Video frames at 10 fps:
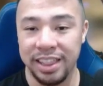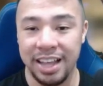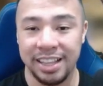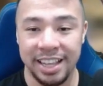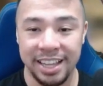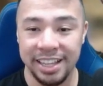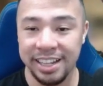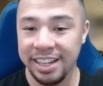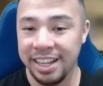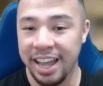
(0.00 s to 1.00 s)
that
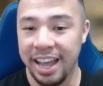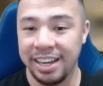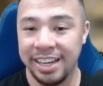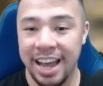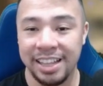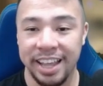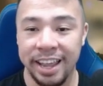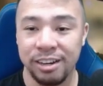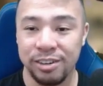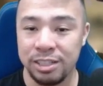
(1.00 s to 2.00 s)
heal and that
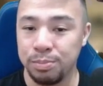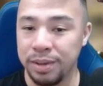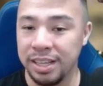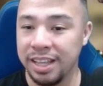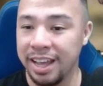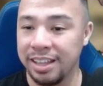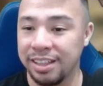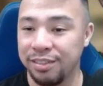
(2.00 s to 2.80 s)
increased speed and